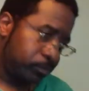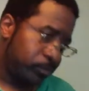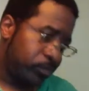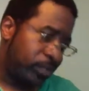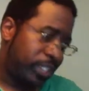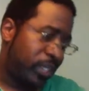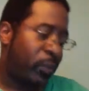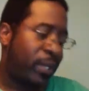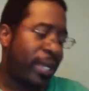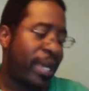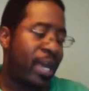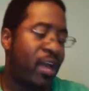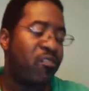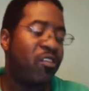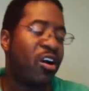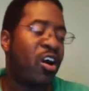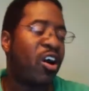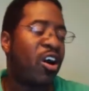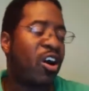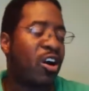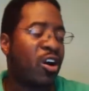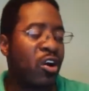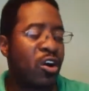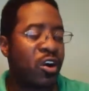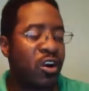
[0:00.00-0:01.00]
he would have a
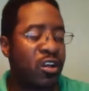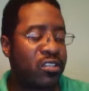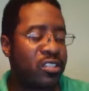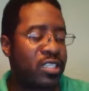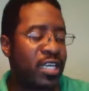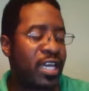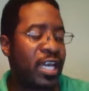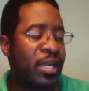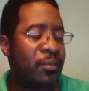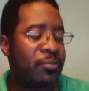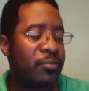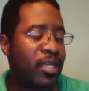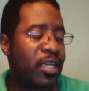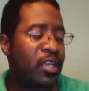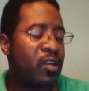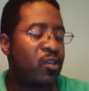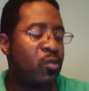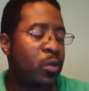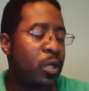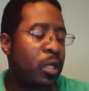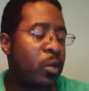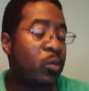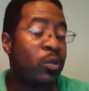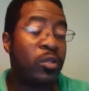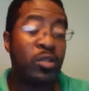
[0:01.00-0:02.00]
hard time
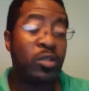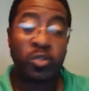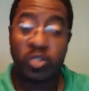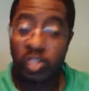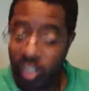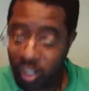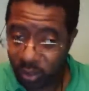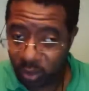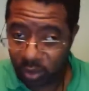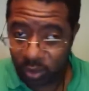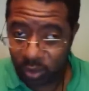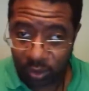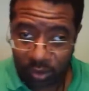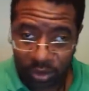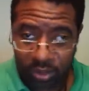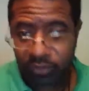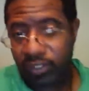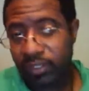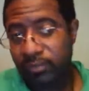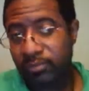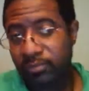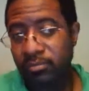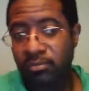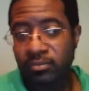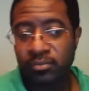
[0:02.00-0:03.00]
getting away with no shoes on his
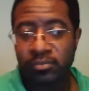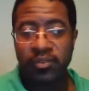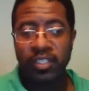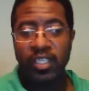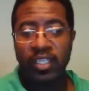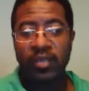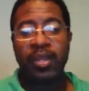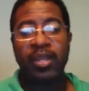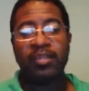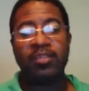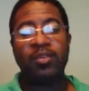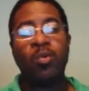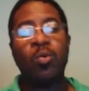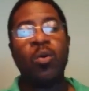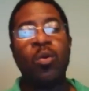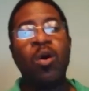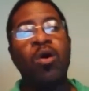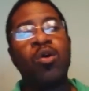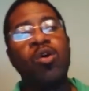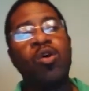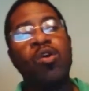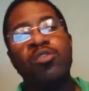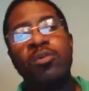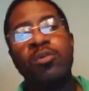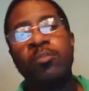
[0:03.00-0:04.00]
feet. He would have to
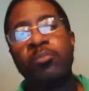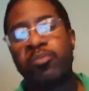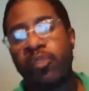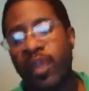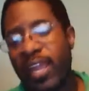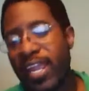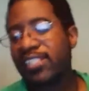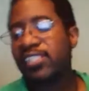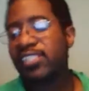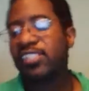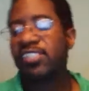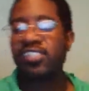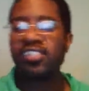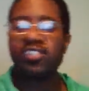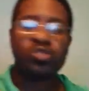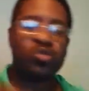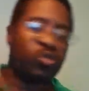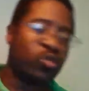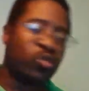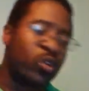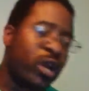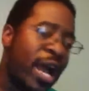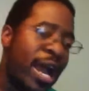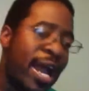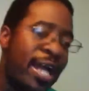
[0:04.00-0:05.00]
walk over branches,
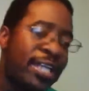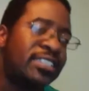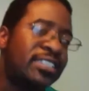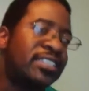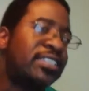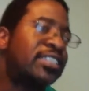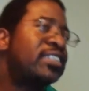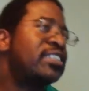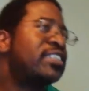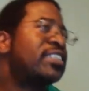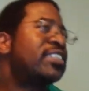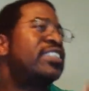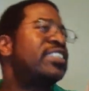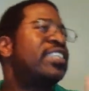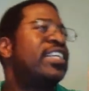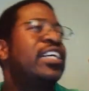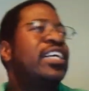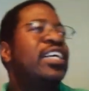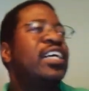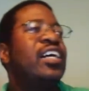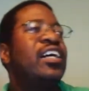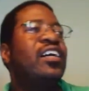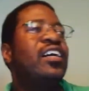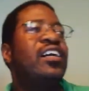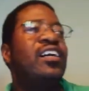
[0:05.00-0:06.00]
rocks,
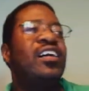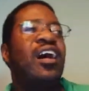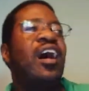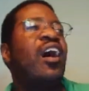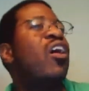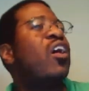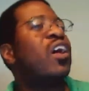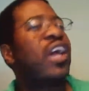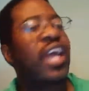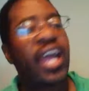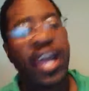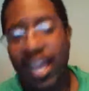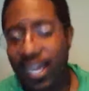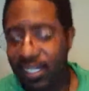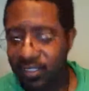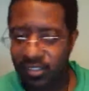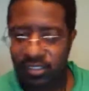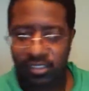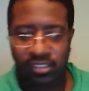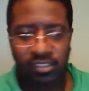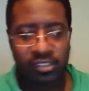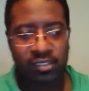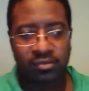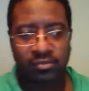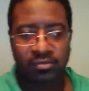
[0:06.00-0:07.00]
all kinds of
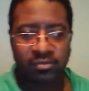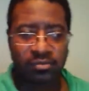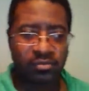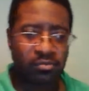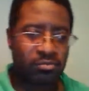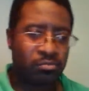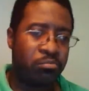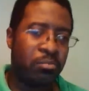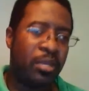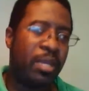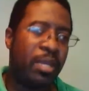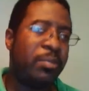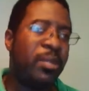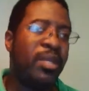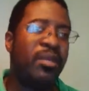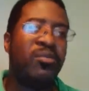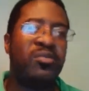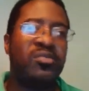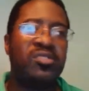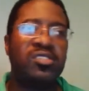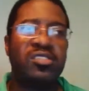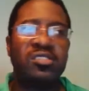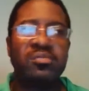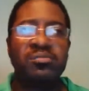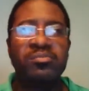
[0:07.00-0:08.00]
stuff. Maybe
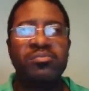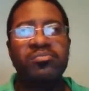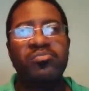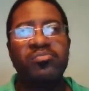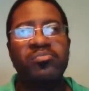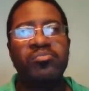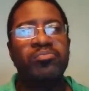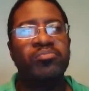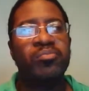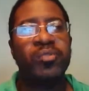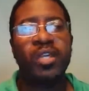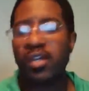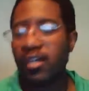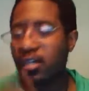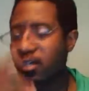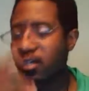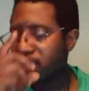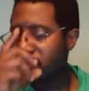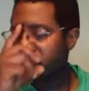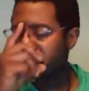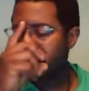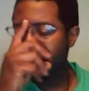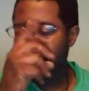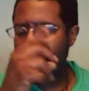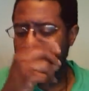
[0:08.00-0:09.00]
even some what